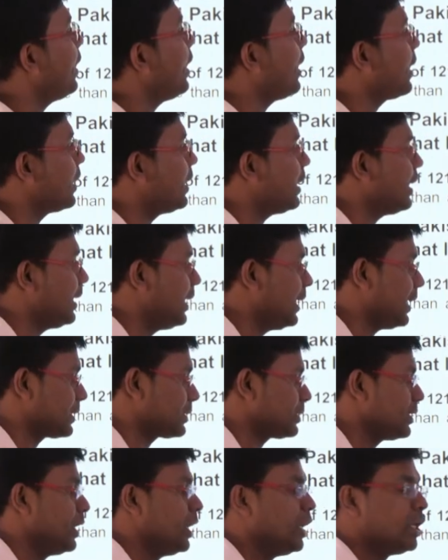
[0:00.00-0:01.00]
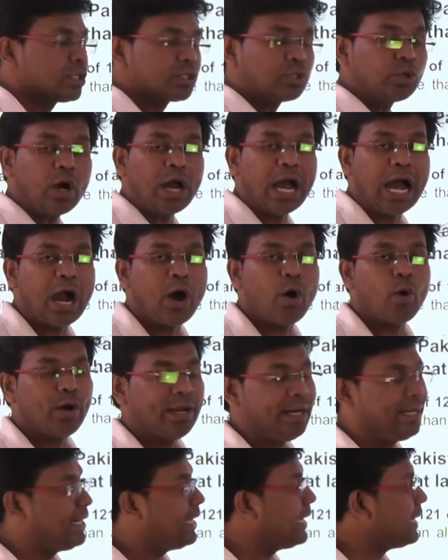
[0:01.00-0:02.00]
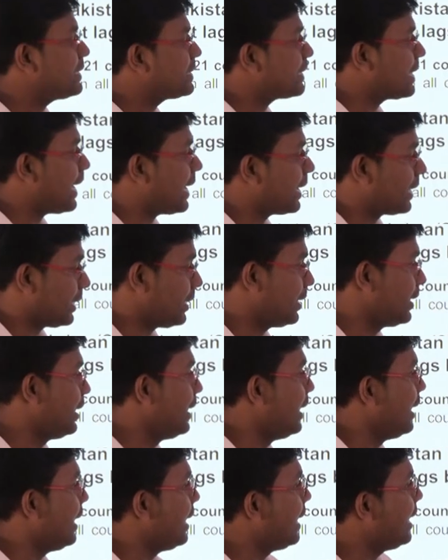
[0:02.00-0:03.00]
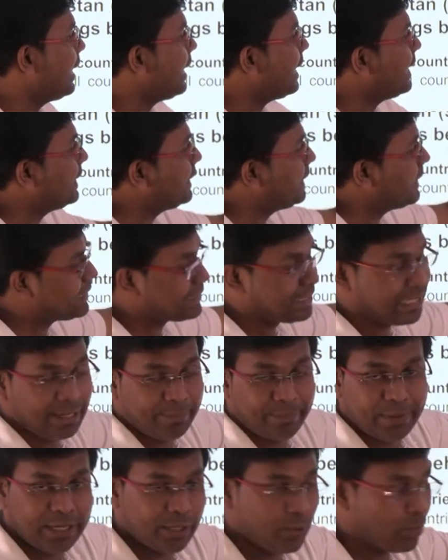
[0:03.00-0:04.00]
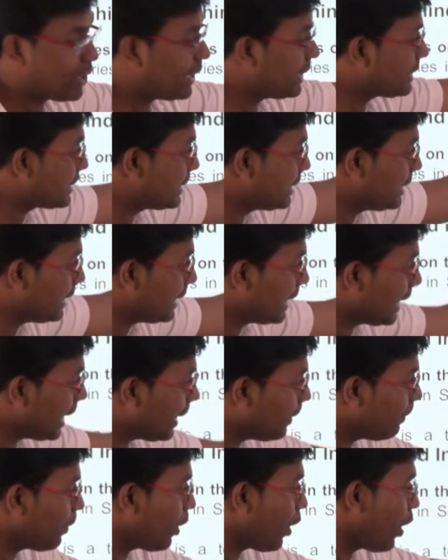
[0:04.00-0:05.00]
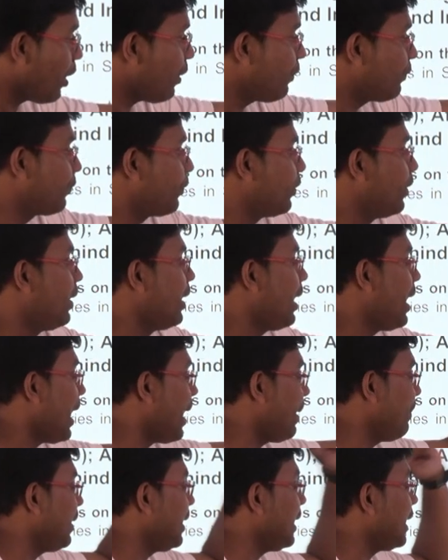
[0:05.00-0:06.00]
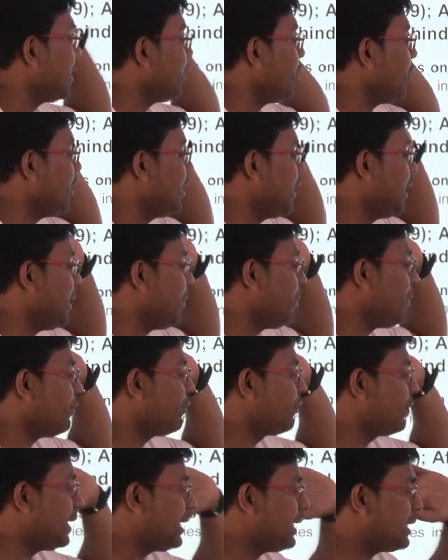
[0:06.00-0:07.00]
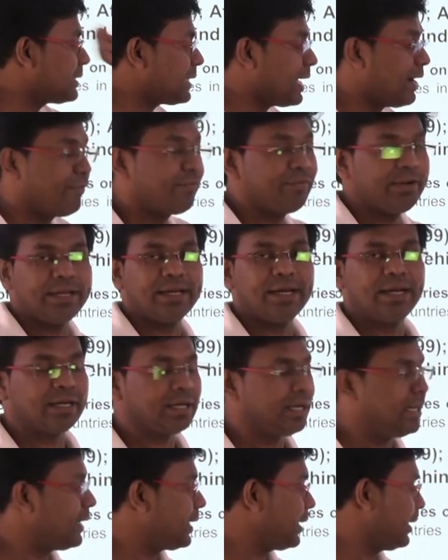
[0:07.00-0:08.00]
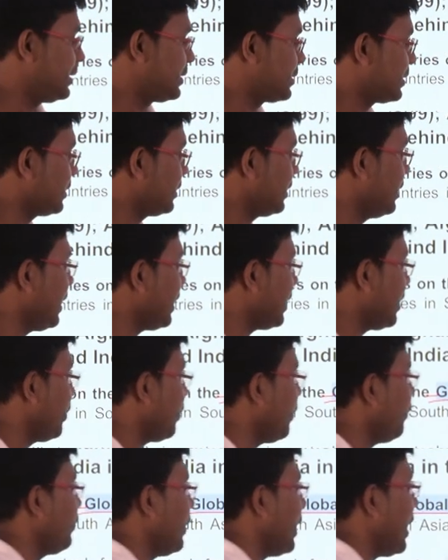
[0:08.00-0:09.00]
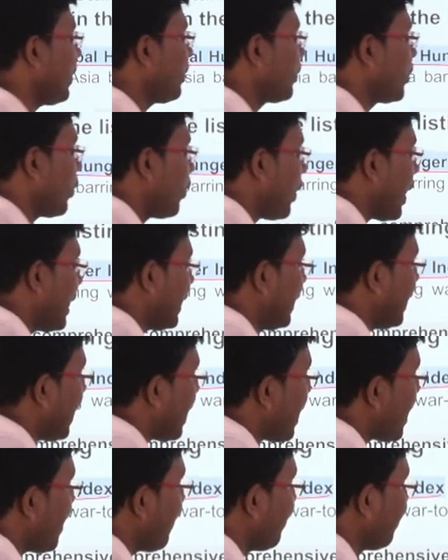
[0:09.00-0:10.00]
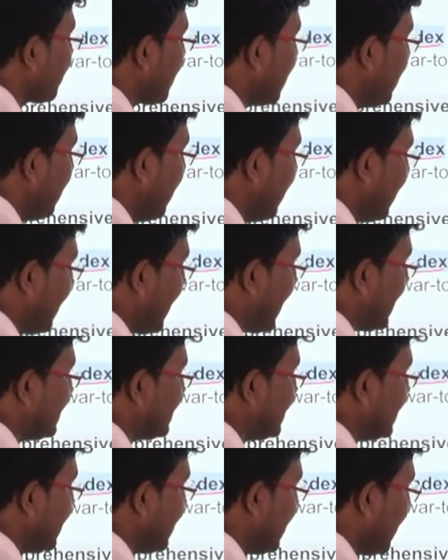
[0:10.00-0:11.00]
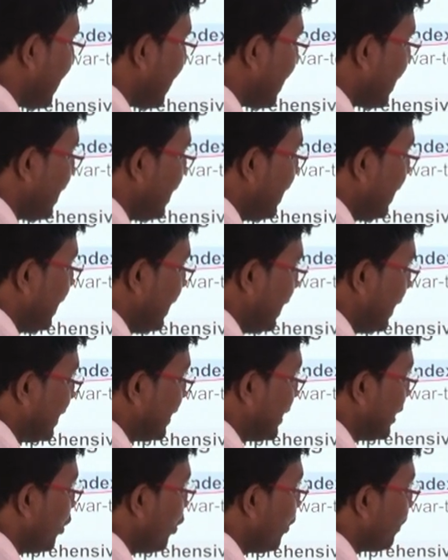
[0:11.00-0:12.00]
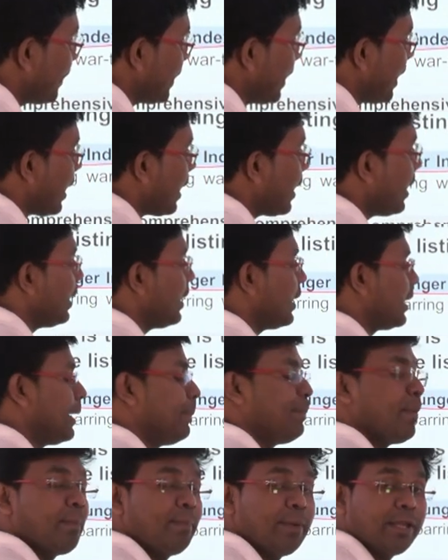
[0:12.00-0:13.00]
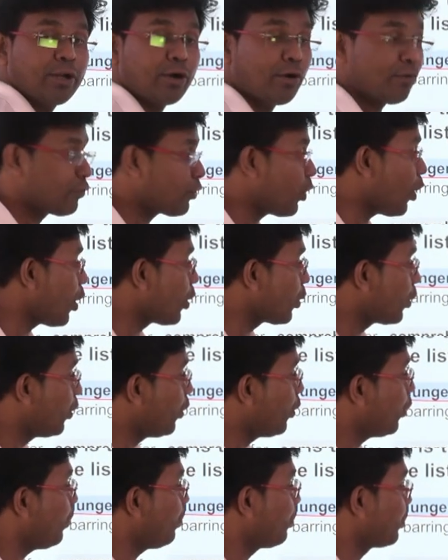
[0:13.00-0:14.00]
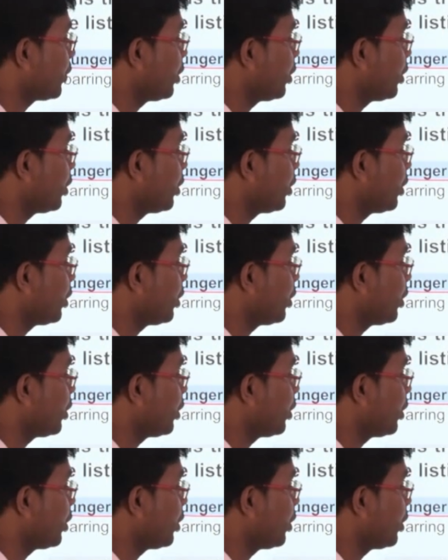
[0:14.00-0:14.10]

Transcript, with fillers: hunger index. So how India is ranked? Here in this table you can see name of various African countries, like, you know, we have Rwanda, Nigeria, Ethiopia, Republic of Congo,